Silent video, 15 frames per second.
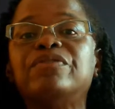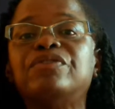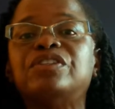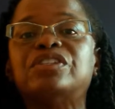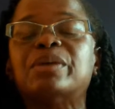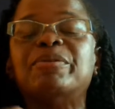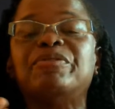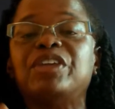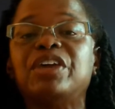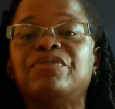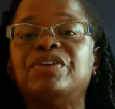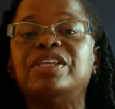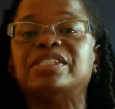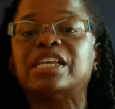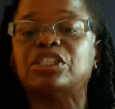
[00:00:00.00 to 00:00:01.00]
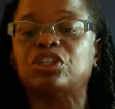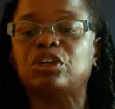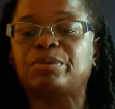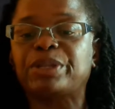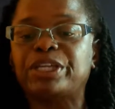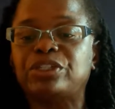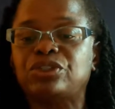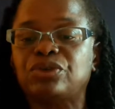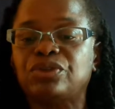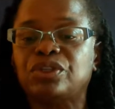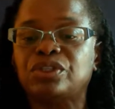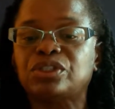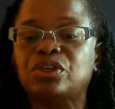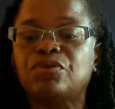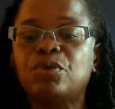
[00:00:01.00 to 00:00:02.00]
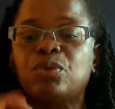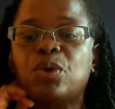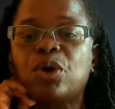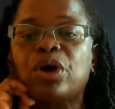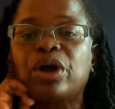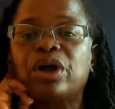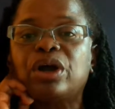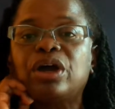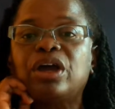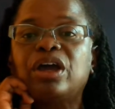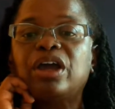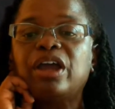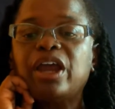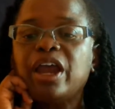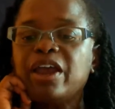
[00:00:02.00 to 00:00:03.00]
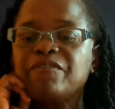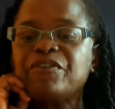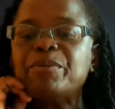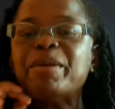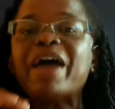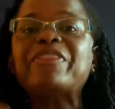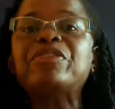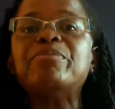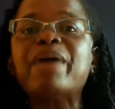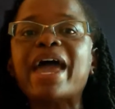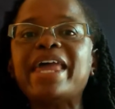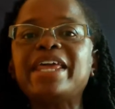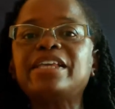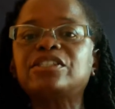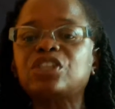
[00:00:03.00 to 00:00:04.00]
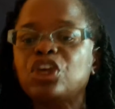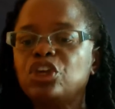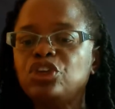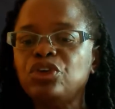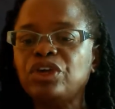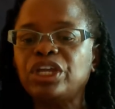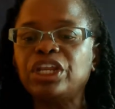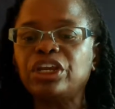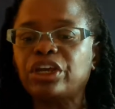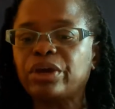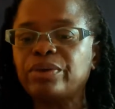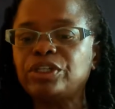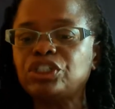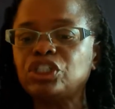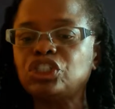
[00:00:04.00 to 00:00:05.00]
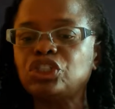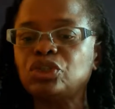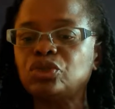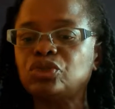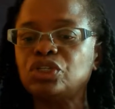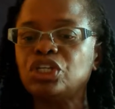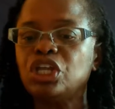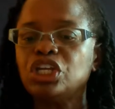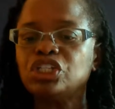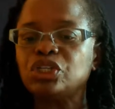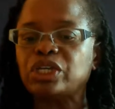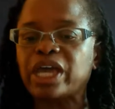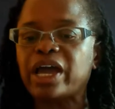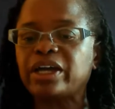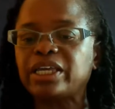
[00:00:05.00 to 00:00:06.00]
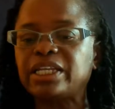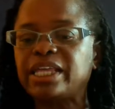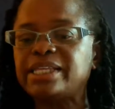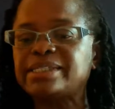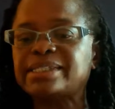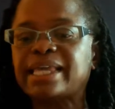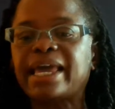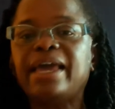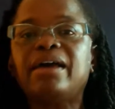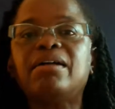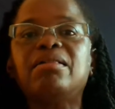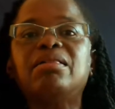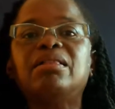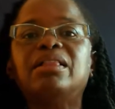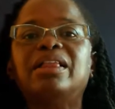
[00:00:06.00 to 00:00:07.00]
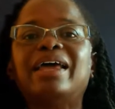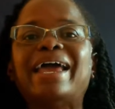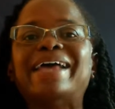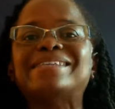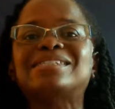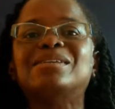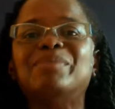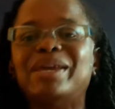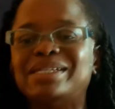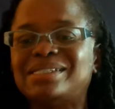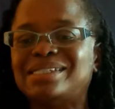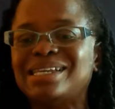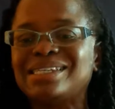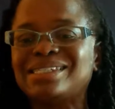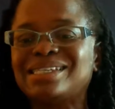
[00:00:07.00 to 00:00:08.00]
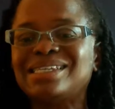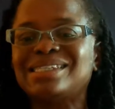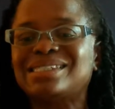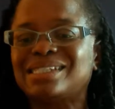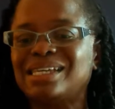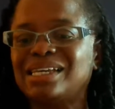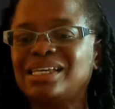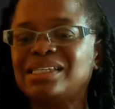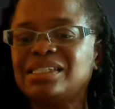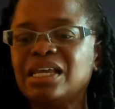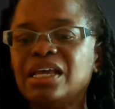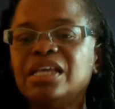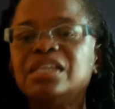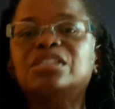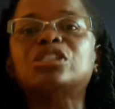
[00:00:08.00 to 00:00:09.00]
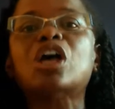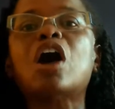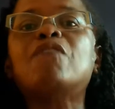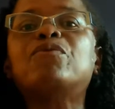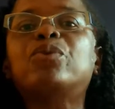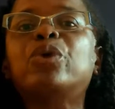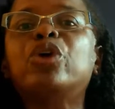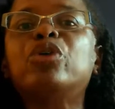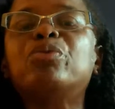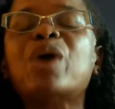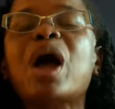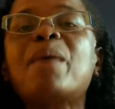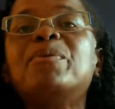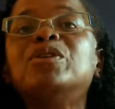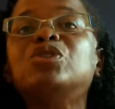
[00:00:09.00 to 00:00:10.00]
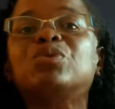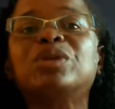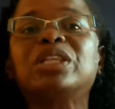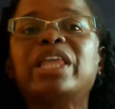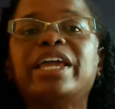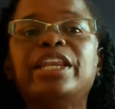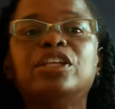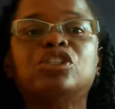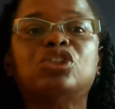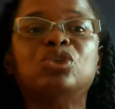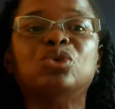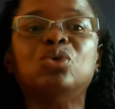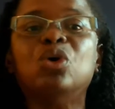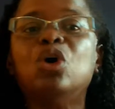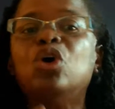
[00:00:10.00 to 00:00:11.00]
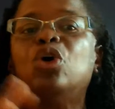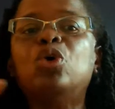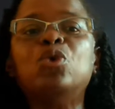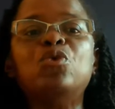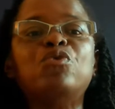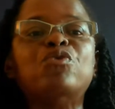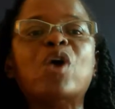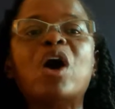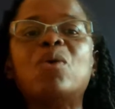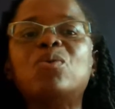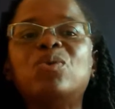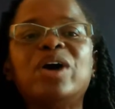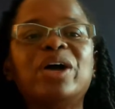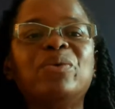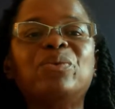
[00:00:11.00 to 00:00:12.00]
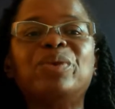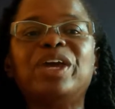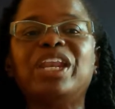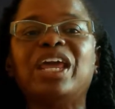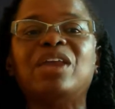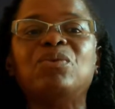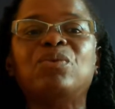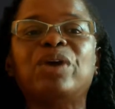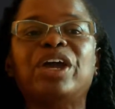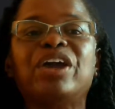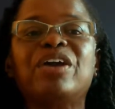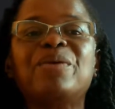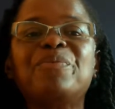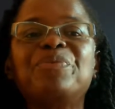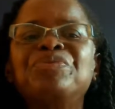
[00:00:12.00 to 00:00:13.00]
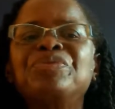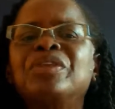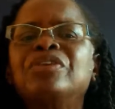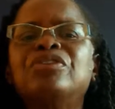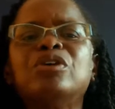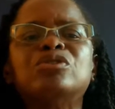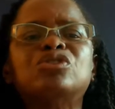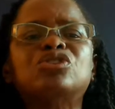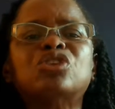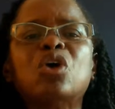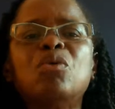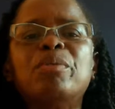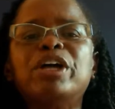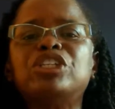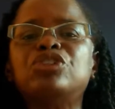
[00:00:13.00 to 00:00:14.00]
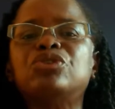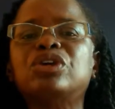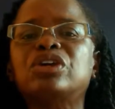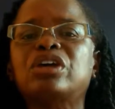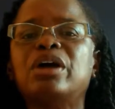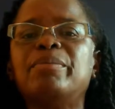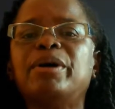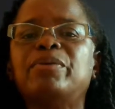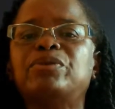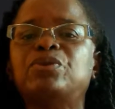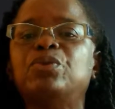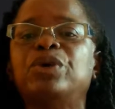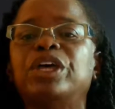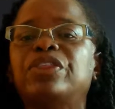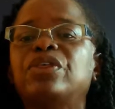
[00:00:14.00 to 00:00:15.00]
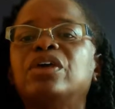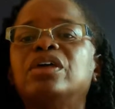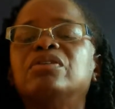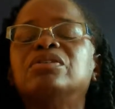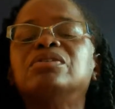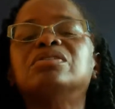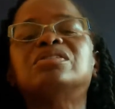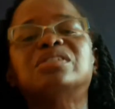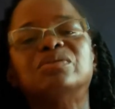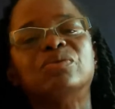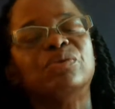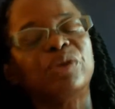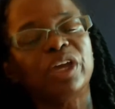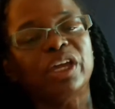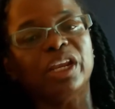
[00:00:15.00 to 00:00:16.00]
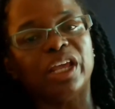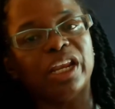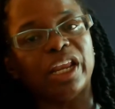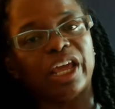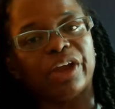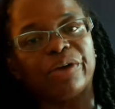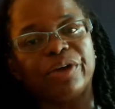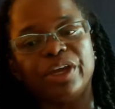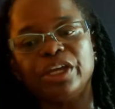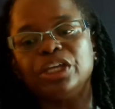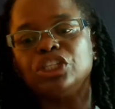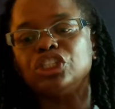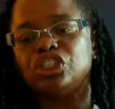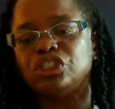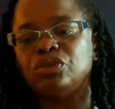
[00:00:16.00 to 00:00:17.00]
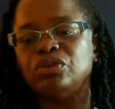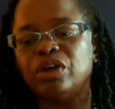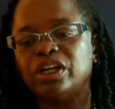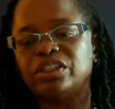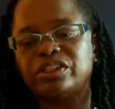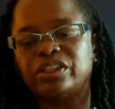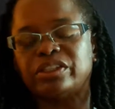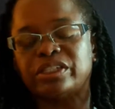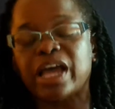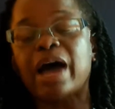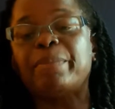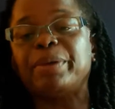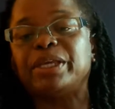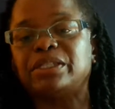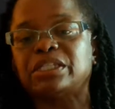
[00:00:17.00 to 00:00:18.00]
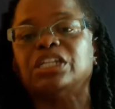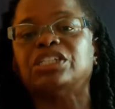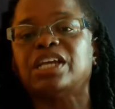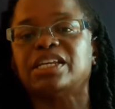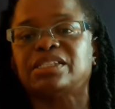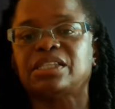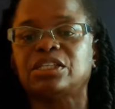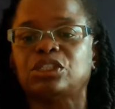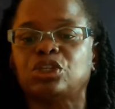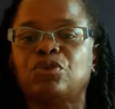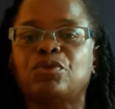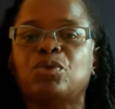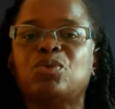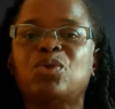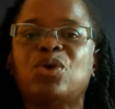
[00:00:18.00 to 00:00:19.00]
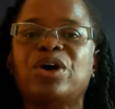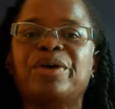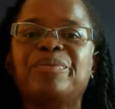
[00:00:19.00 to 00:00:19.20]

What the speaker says: some of the events that took place during the Civil War. For mathematics, you can encourage the children to calculate scale, estimate distances, solve word problems related to who fought what, when, and where. There's so much you could come up with in an area of topics such as the Civil War.